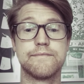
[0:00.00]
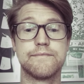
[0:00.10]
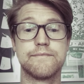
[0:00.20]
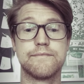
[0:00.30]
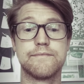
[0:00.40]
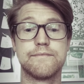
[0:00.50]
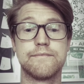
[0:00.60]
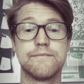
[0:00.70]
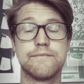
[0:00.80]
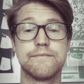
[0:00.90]

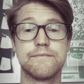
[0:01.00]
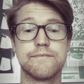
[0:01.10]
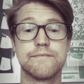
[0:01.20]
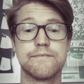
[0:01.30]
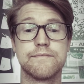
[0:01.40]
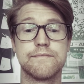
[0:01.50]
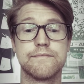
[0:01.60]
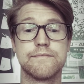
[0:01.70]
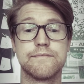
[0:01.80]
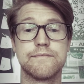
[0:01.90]

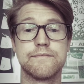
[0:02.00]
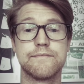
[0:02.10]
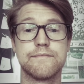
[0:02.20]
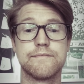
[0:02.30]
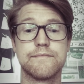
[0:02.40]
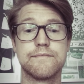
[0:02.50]
Nothing is said.